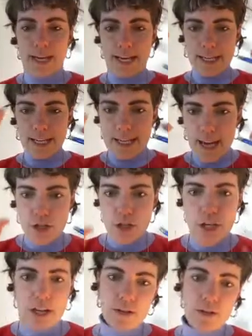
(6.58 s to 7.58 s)
in a
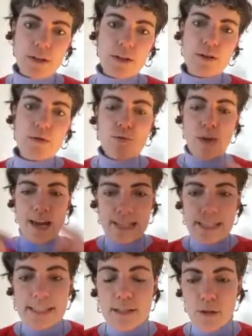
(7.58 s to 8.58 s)
nutshell,
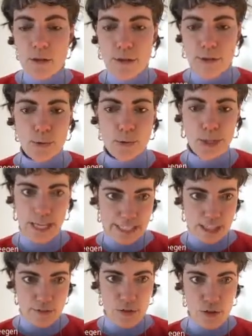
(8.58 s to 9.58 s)
race through
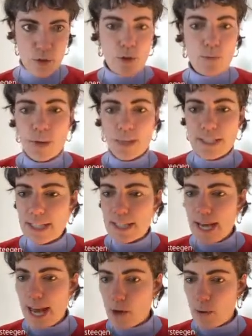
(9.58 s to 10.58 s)
each of the dot points
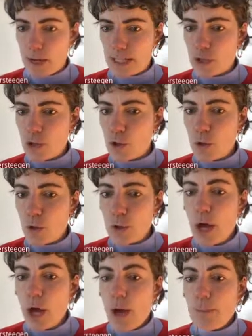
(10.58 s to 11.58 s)
in
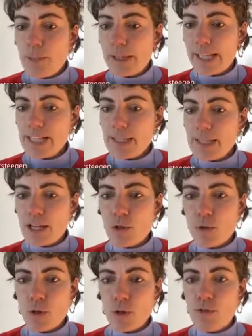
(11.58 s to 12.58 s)
AOS2. Please make
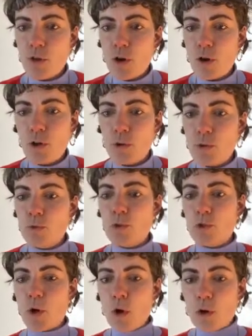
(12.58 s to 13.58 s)
sure that you've got a Google
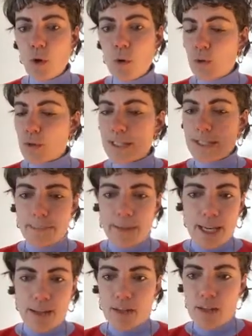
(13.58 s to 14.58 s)
Doc or
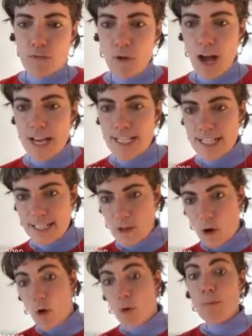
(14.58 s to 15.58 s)
something else to write
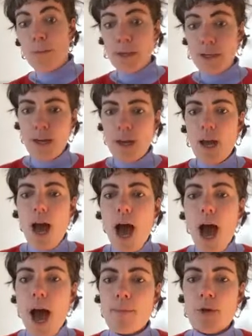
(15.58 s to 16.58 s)
in open,
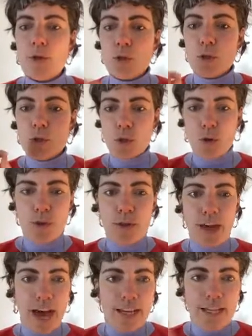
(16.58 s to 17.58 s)
so
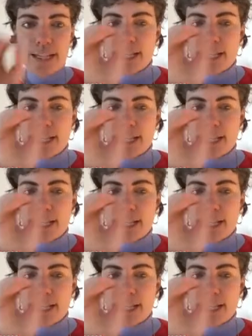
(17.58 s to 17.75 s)
that